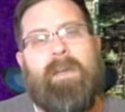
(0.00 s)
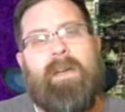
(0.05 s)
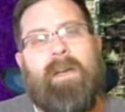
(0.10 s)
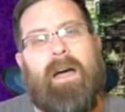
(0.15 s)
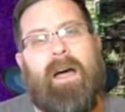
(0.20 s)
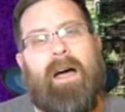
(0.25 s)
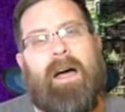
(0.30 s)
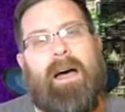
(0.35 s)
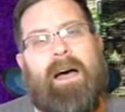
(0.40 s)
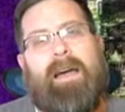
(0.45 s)

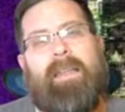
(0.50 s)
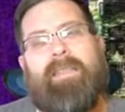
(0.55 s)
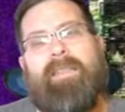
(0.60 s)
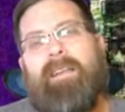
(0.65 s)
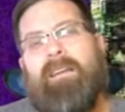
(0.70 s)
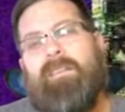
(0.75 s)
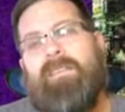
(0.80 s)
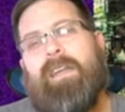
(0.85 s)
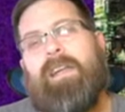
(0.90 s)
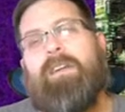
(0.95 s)

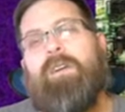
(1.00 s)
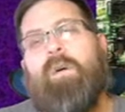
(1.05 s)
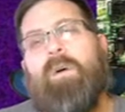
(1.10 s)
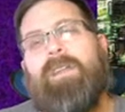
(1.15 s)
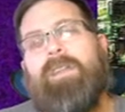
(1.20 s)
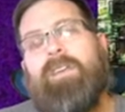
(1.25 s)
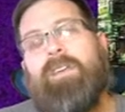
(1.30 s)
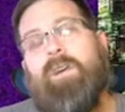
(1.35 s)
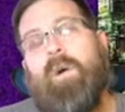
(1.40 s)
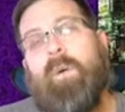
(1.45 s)
They're then
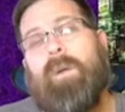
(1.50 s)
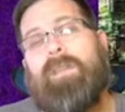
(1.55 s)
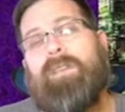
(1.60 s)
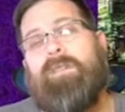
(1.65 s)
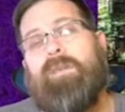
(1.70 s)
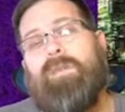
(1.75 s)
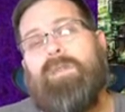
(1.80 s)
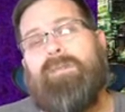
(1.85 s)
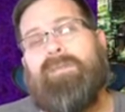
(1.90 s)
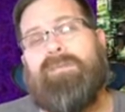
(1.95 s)
going to go
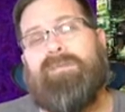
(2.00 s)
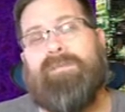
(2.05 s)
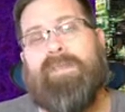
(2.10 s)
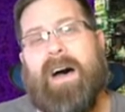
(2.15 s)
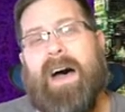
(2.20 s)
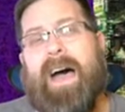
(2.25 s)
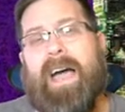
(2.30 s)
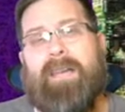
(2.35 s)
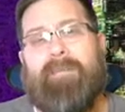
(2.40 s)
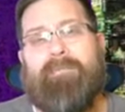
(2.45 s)
into the
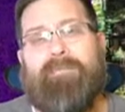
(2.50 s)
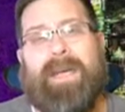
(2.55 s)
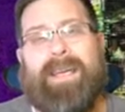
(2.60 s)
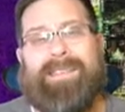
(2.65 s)
vibe.